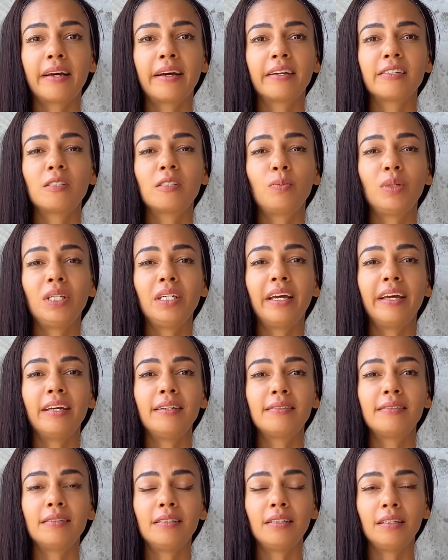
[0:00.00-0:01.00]

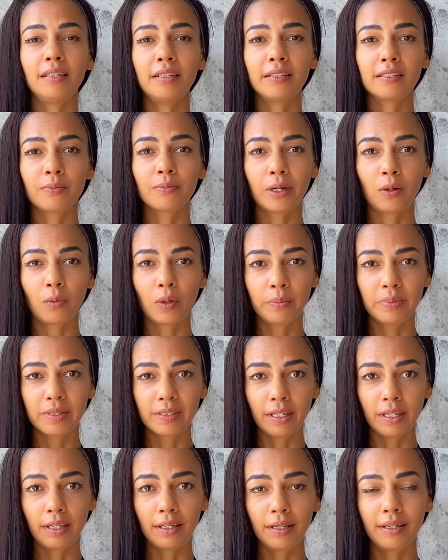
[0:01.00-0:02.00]
S-P-A-C-E is my
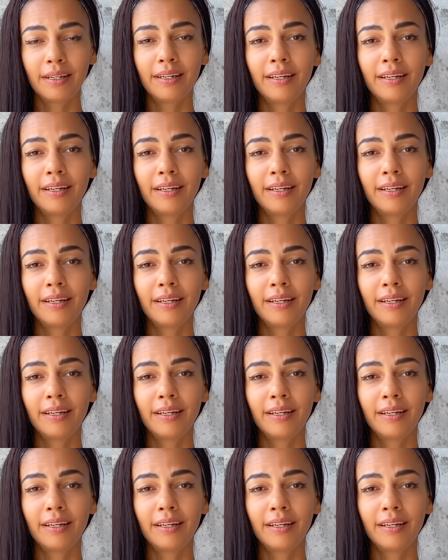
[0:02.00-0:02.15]
website.